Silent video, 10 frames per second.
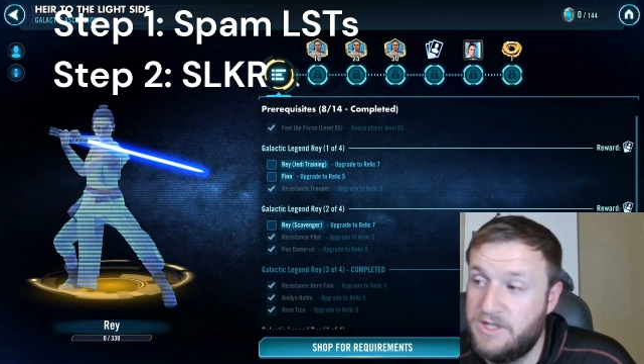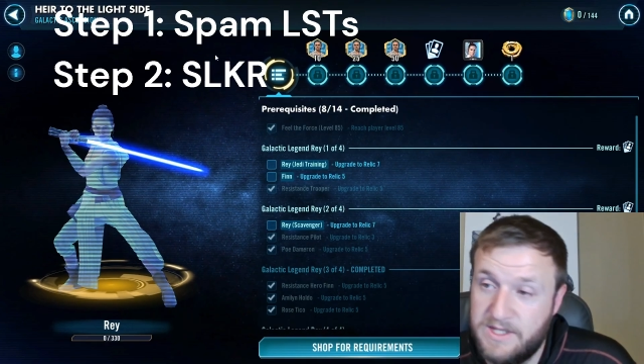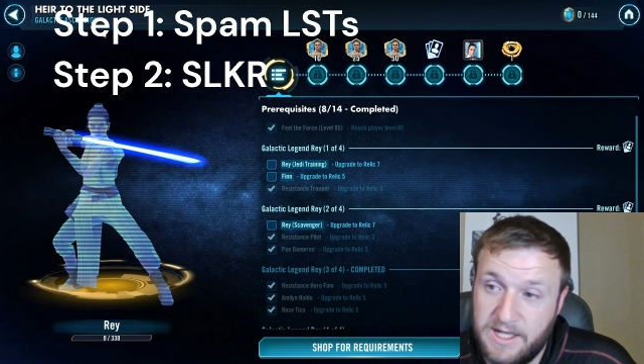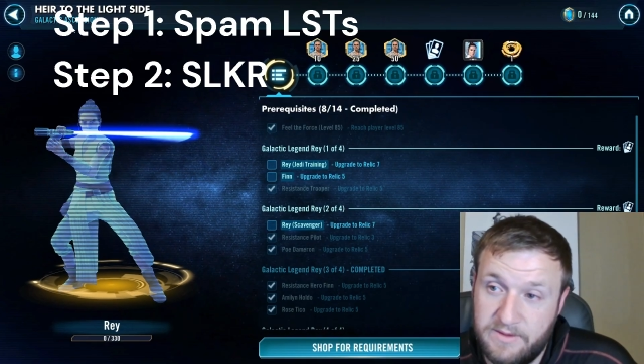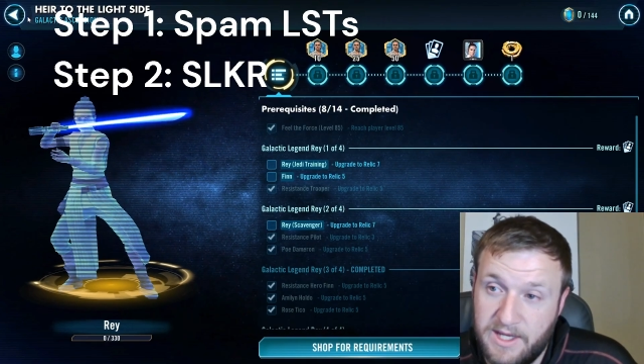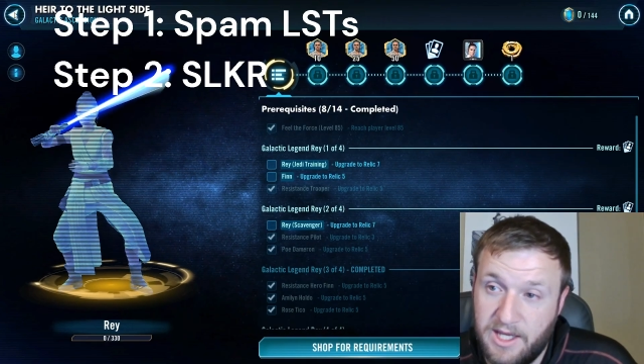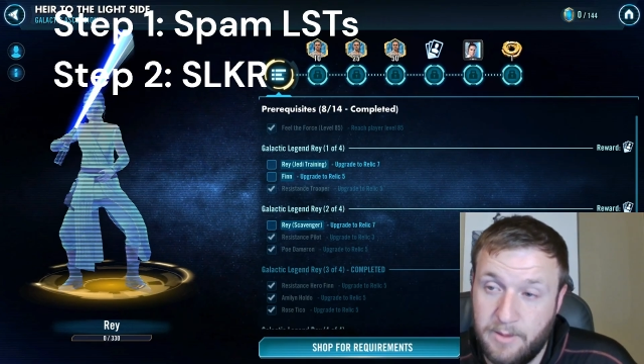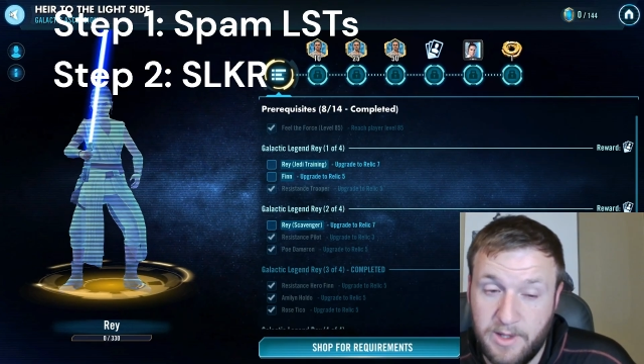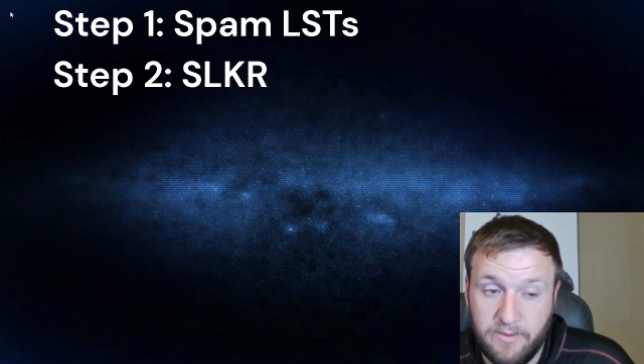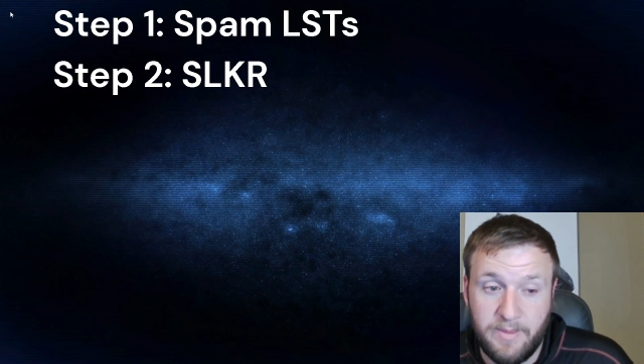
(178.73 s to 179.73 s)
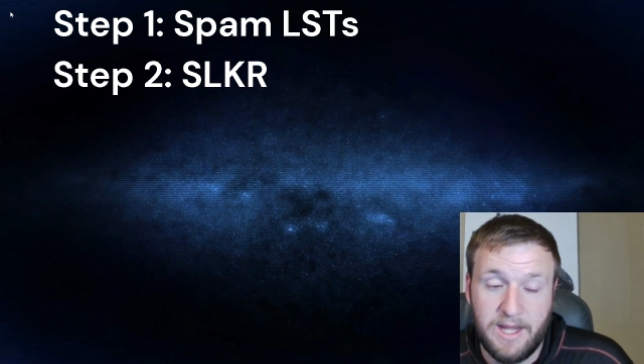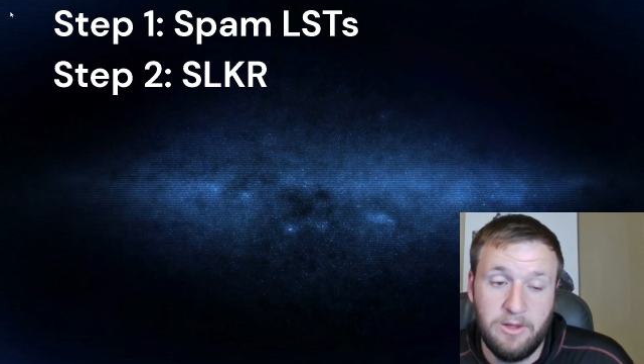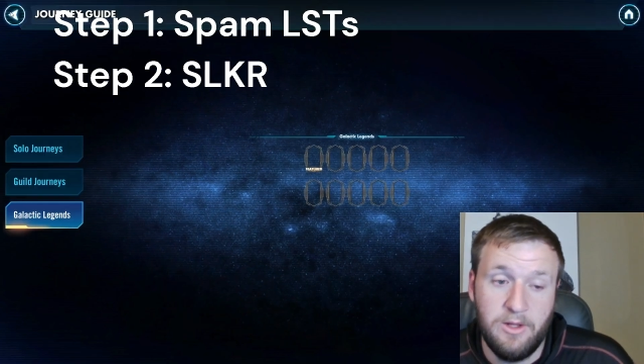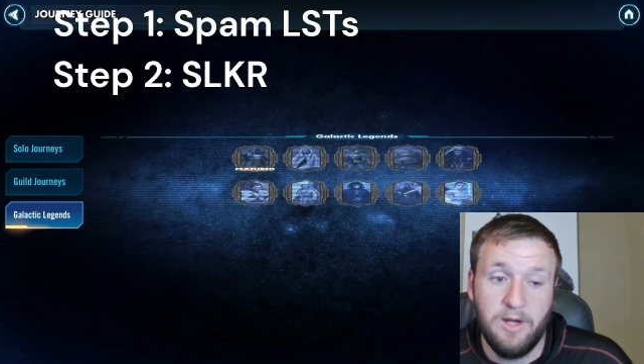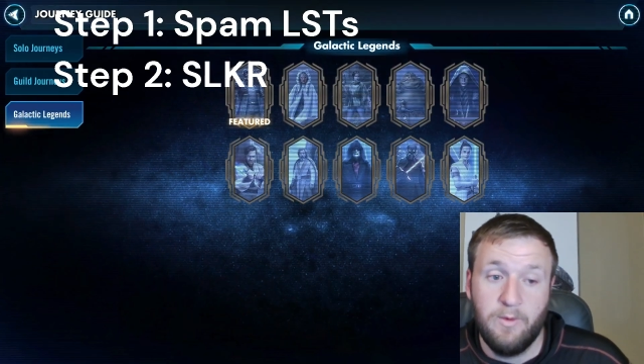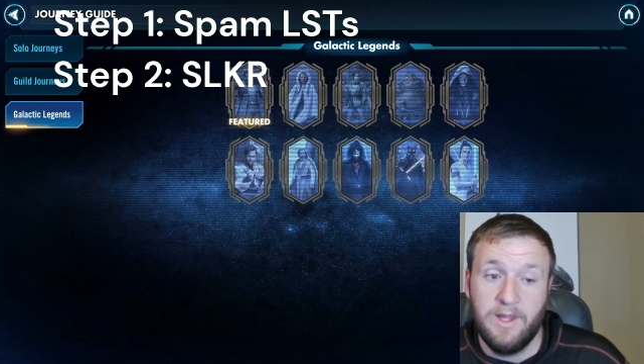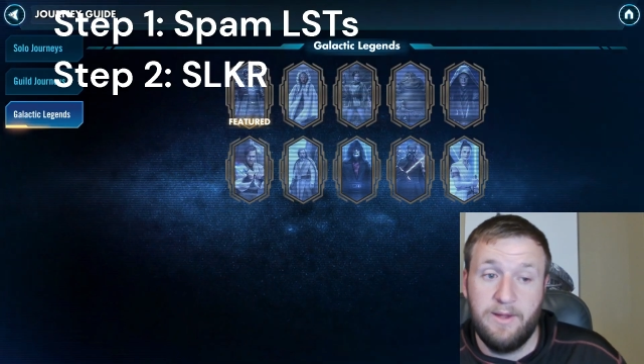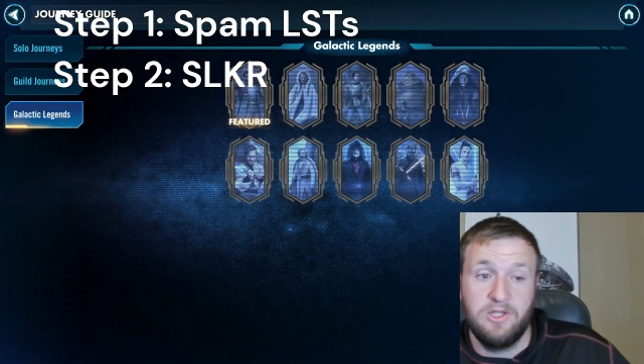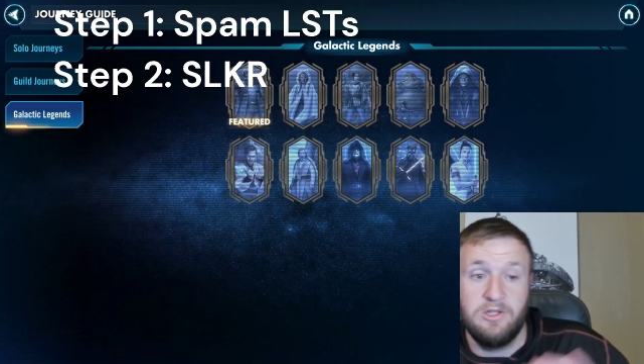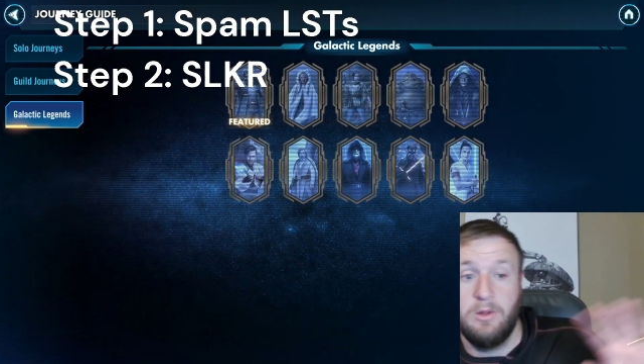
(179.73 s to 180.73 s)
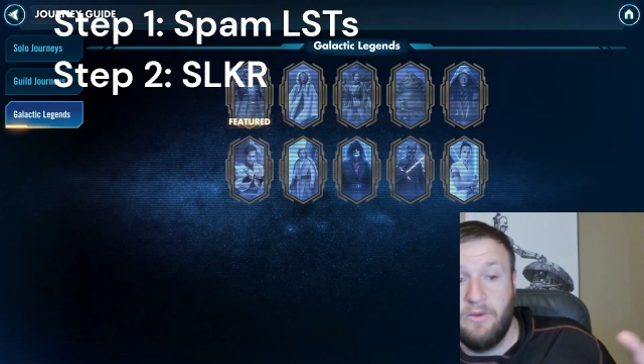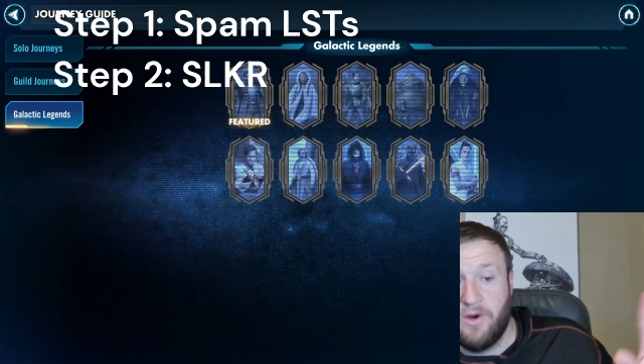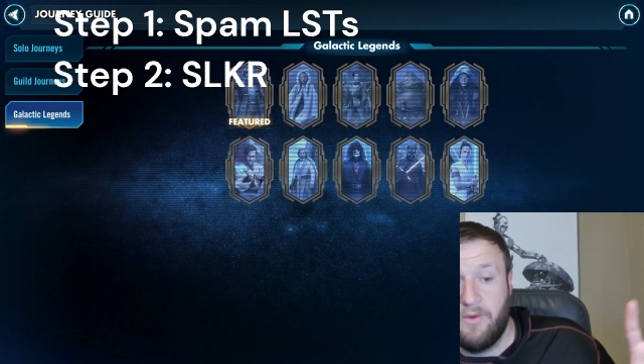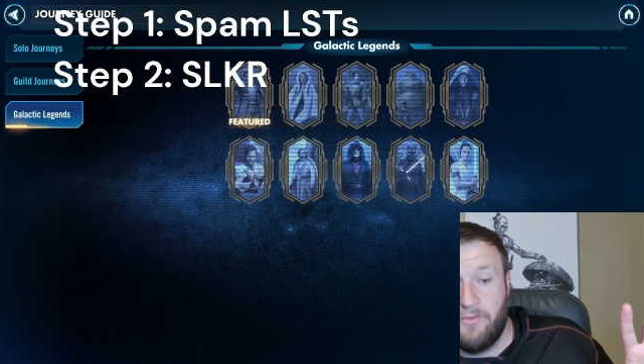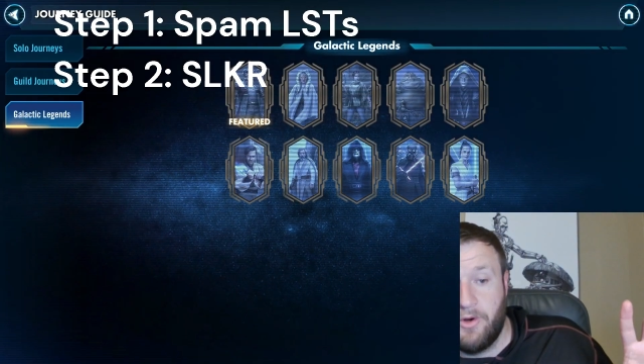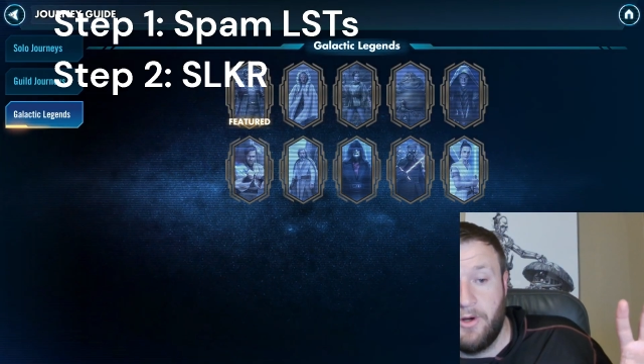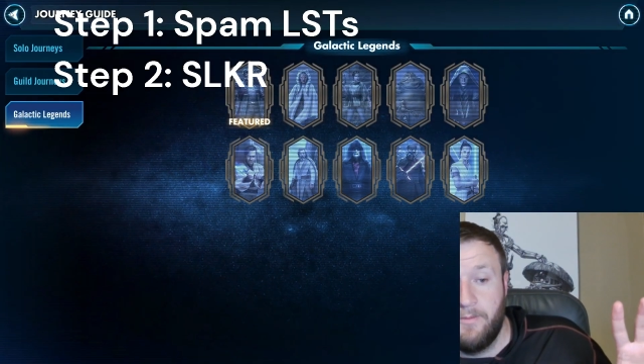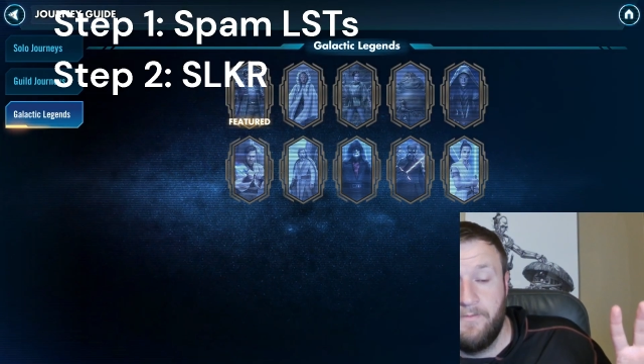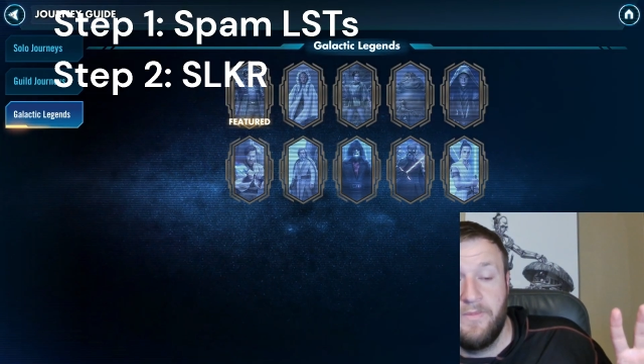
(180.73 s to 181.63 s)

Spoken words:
she's kind of taking a bit of a backlog while I slowly farm for her.